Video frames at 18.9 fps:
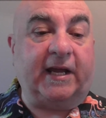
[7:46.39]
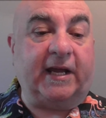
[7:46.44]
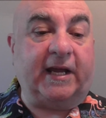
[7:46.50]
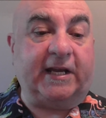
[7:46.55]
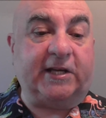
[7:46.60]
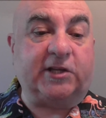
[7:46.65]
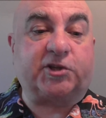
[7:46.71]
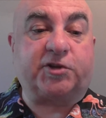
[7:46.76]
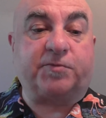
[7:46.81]

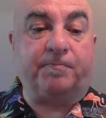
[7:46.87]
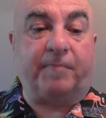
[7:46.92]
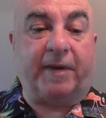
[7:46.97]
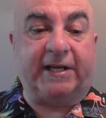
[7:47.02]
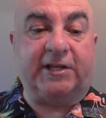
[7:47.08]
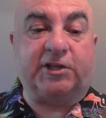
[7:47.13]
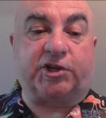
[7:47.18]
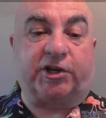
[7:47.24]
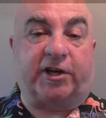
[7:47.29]
Each
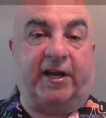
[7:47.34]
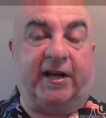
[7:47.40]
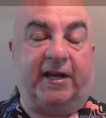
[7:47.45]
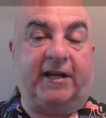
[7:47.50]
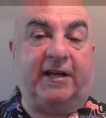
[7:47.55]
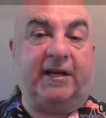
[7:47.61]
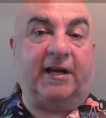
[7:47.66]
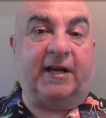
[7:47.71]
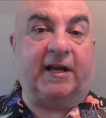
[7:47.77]
major
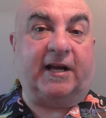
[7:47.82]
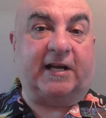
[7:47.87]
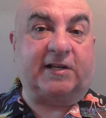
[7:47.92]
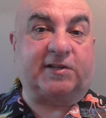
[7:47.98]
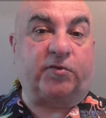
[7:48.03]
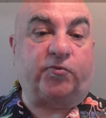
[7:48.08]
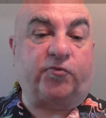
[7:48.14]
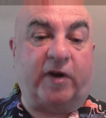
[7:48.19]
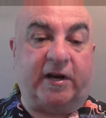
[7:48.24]
key
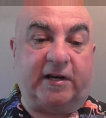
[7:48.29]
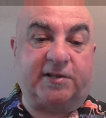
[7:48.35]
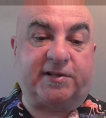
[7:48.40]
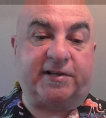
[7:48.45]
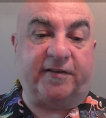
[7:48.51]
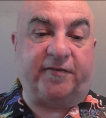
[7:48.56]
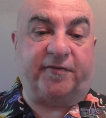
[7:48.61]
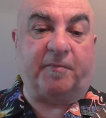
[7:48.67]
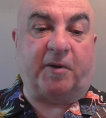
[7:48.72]
has a
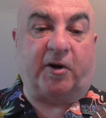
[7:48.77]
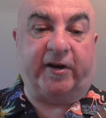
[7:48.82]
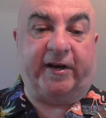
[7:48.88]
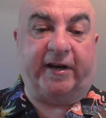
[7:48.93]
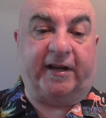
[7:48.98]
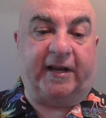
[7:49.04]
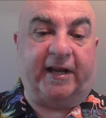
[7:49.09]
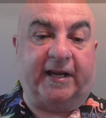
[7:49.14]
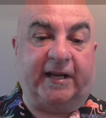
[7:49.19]
relative
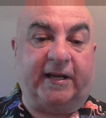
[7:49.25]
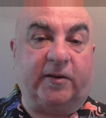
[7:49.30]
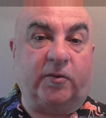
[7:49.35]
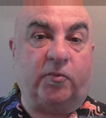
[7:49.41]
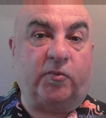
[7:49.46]
minor key